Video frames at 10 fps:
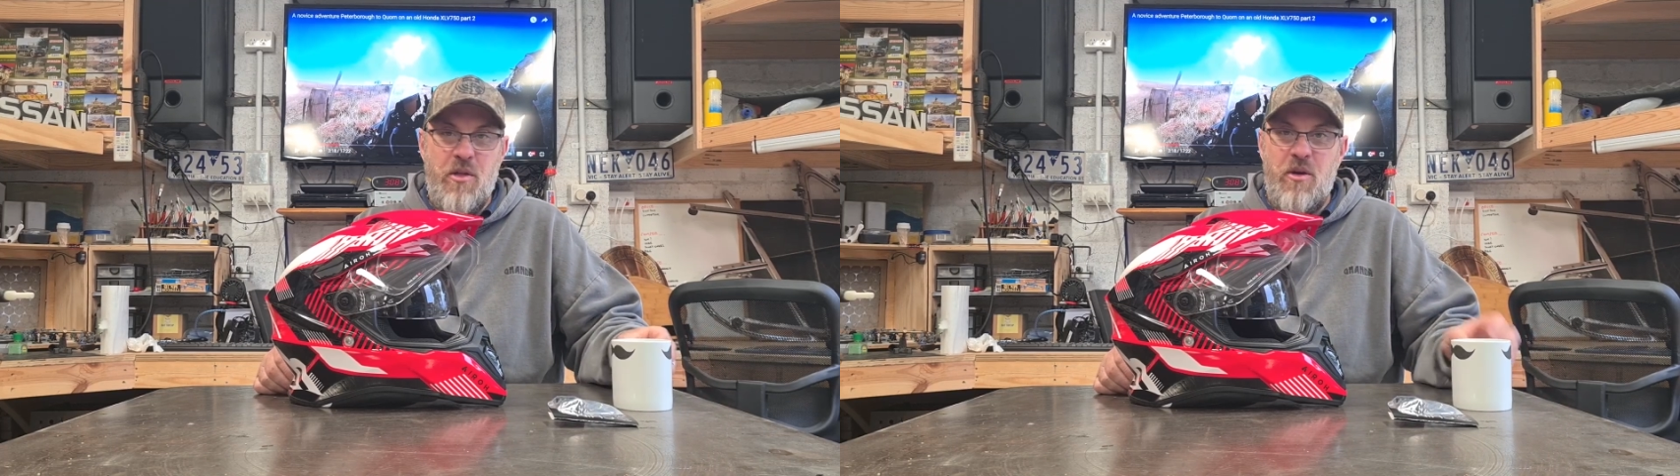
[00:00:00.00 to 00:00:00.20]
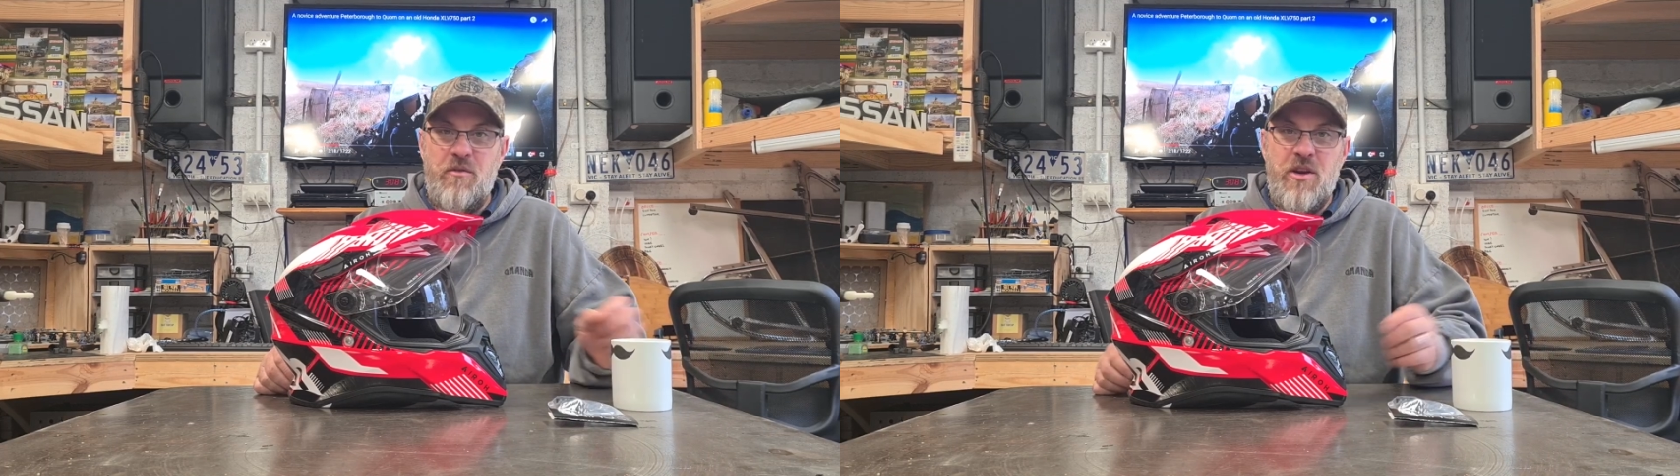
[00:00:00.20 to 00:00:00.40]

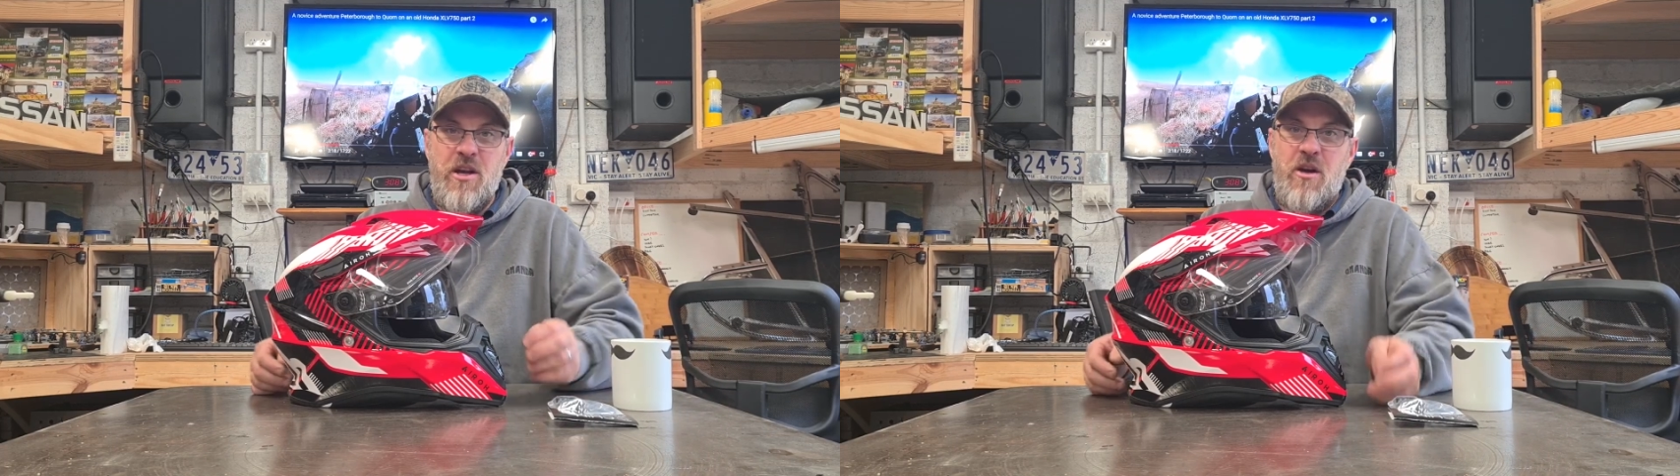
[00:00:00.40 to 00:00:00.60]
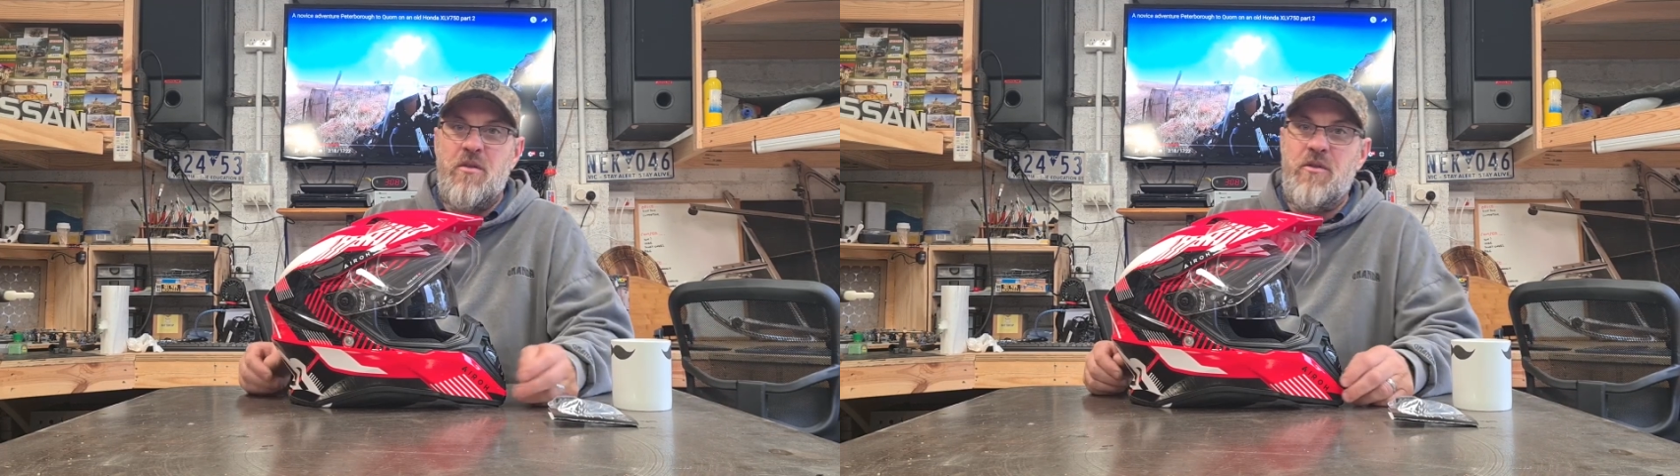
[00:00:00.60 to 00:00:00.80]
third
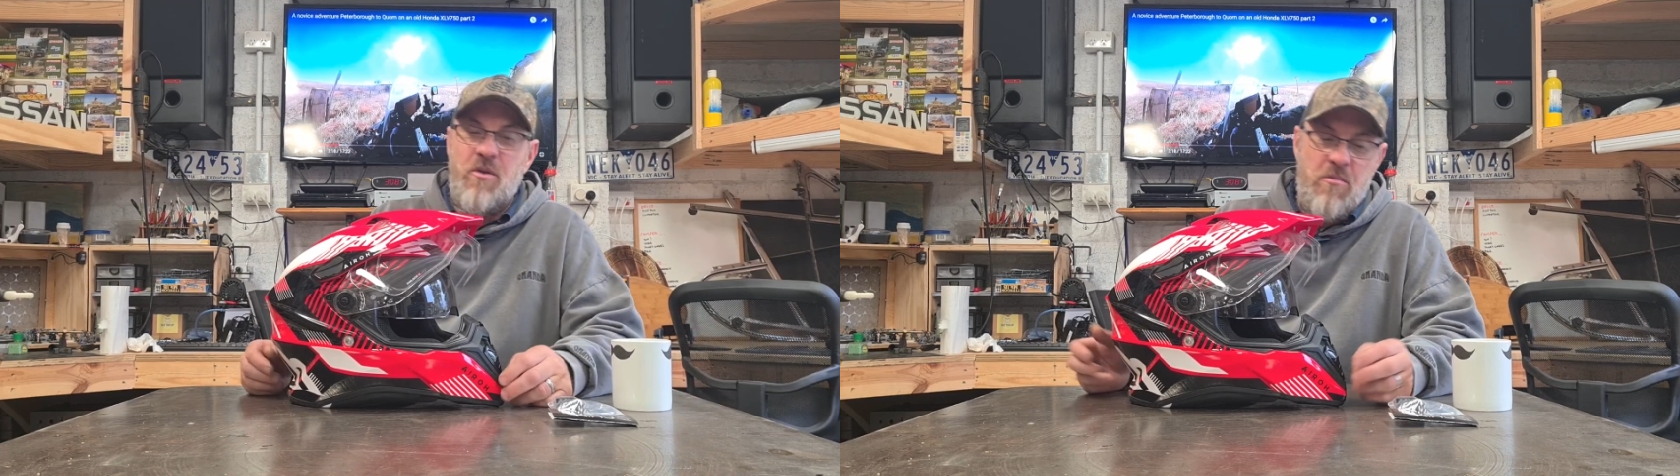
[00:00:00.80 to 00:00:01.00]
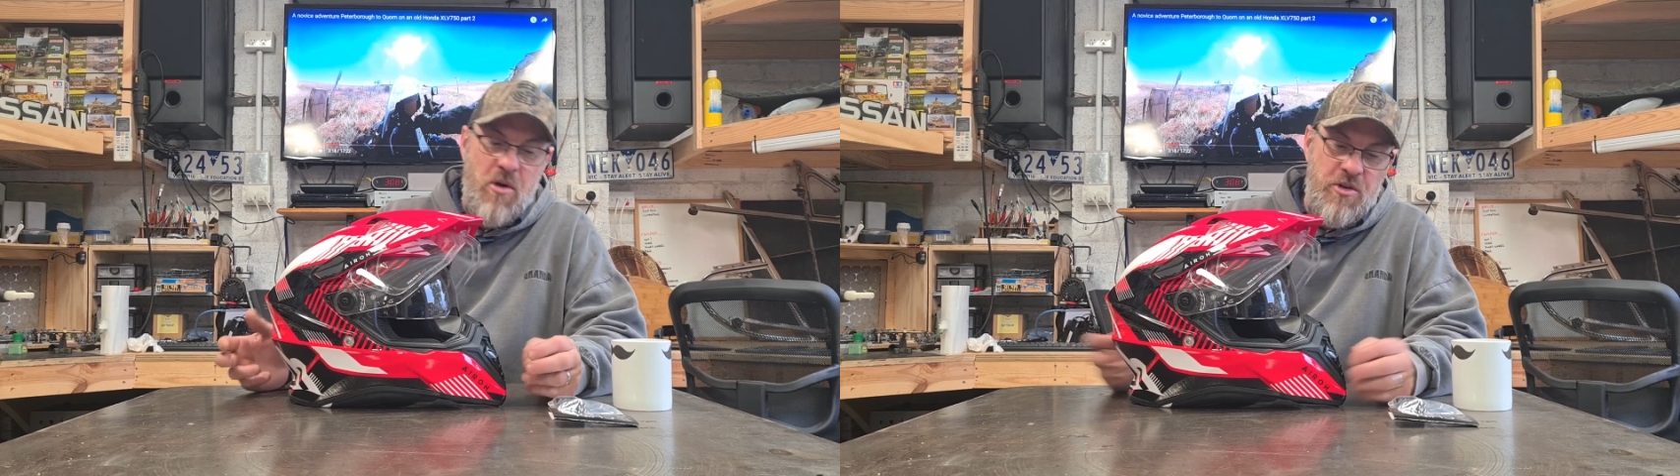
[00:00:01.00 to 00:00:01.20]
video
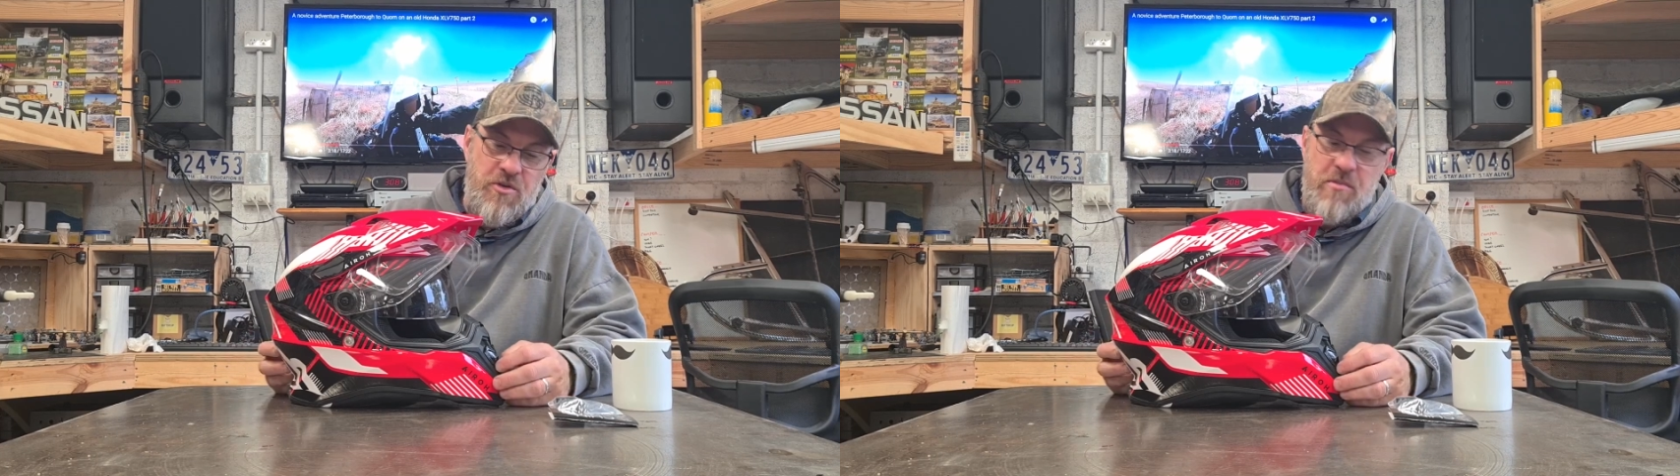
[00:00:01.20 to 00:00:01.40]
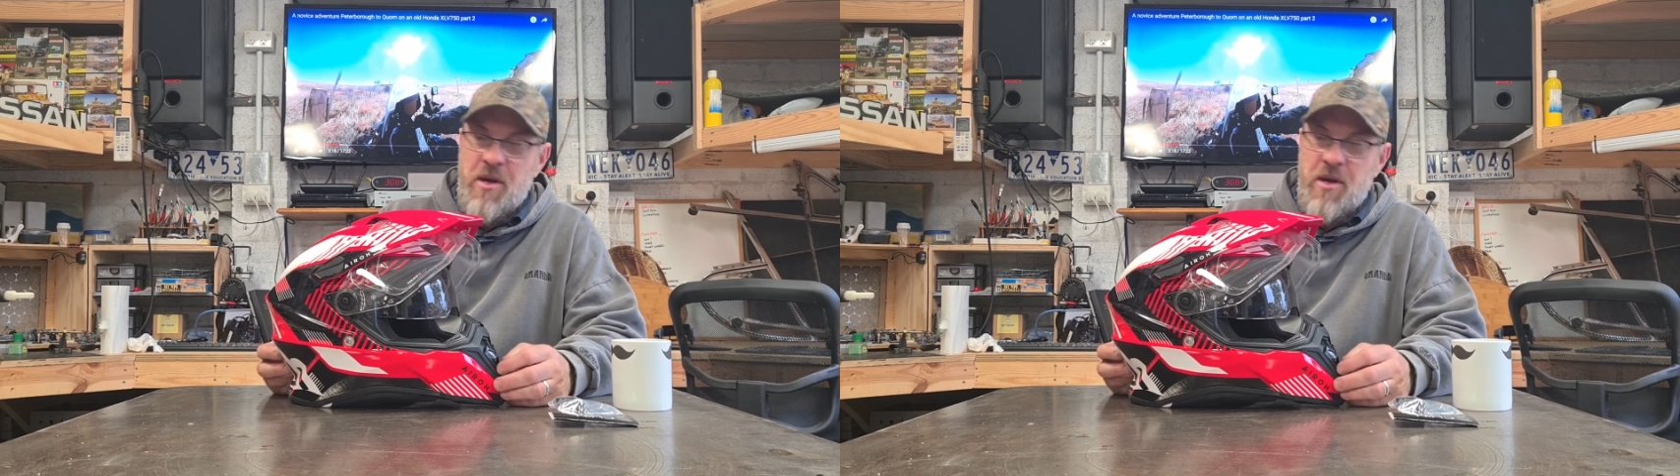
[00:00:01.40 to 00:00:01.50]
for my trip